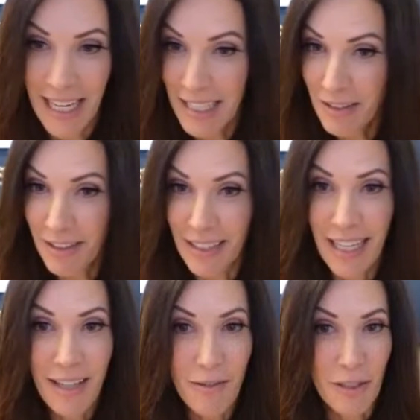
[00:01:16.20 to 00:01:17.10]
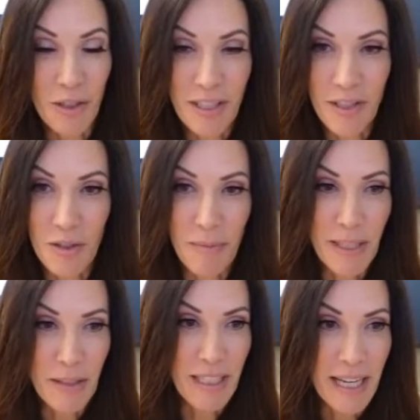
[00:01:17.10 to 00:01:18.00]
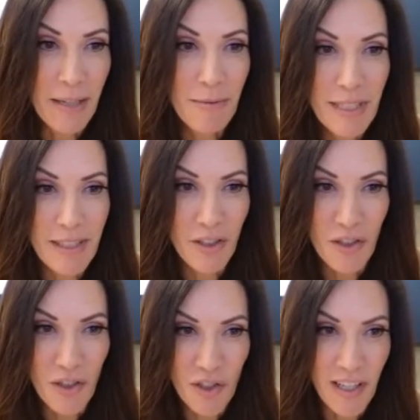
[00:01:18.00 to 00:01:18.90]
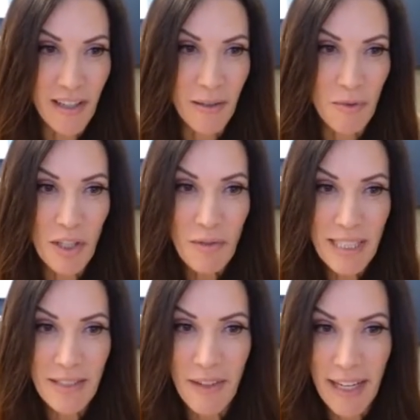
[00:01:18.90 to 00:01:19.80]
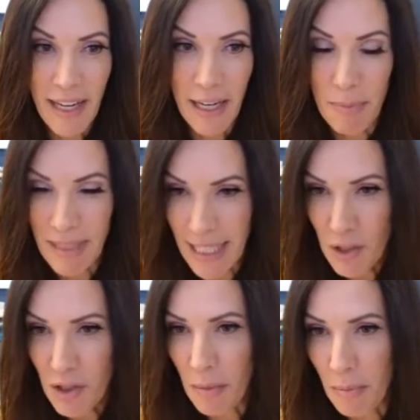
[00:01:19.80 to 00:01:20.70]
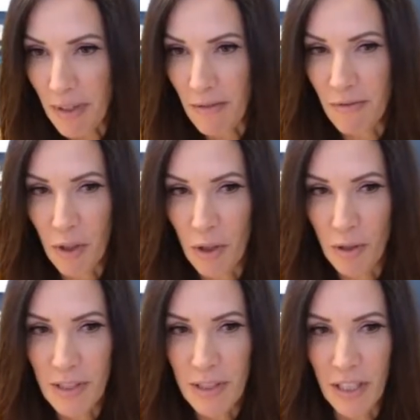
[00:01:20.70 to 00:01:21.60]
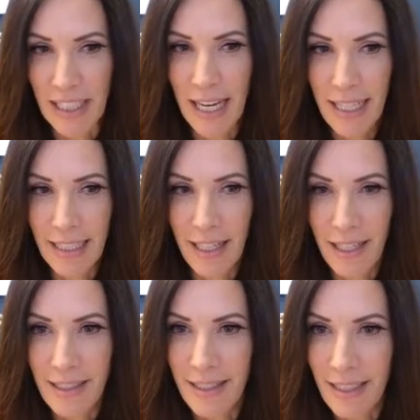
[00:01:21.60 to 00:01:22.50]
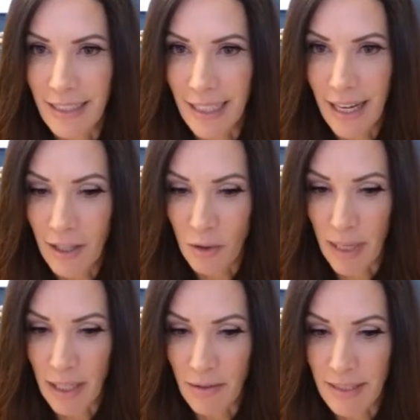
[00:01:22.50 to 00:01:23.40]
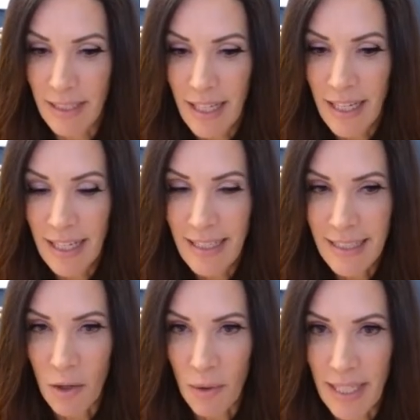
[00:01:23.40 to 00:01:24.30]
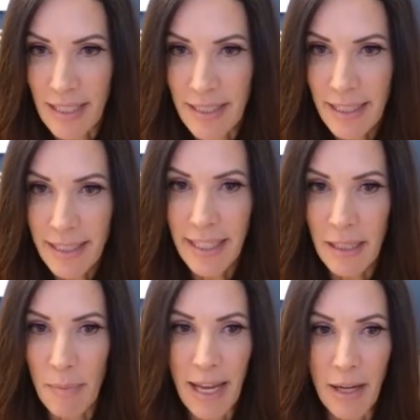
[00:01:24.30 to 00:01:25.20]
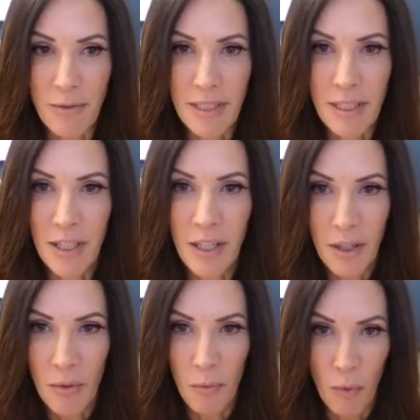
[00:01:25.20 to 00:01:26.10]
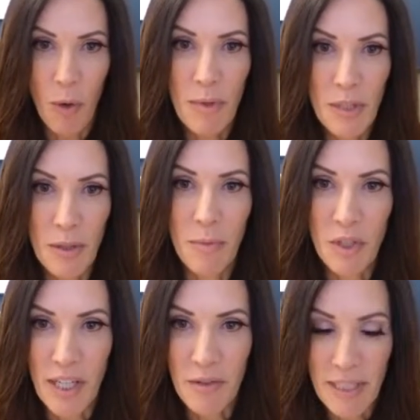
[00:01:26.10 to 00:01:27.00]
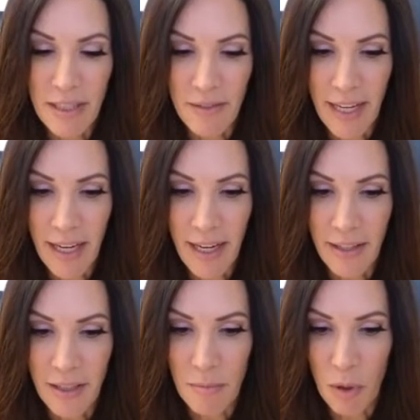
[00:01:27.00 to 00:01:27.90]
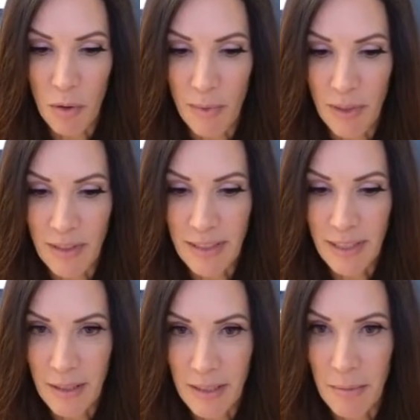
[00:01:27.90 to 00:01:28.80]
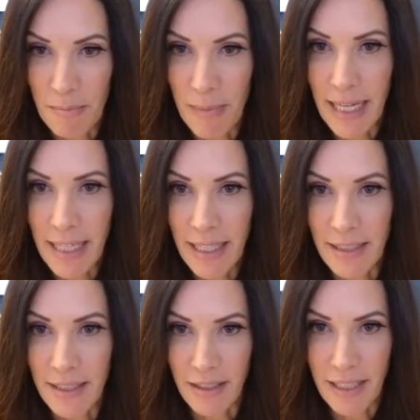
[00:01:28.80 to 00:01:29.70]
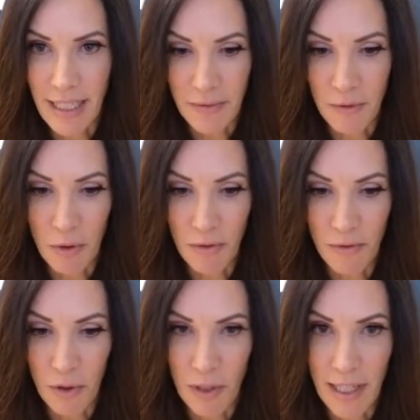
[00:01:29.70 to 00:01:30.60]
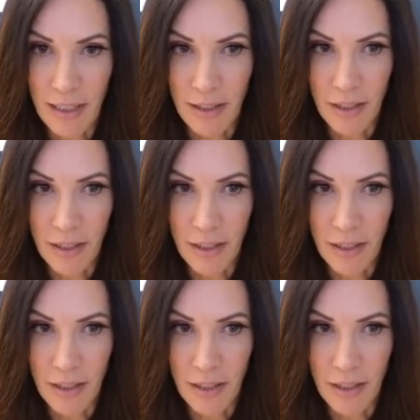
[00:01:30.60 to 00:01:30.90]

Title there, just as you've been announced, generative AI, potential and pitfalls to guidelines and guardrails. So it's thinking about what we're doing with generative AI at the moment to make it successful for our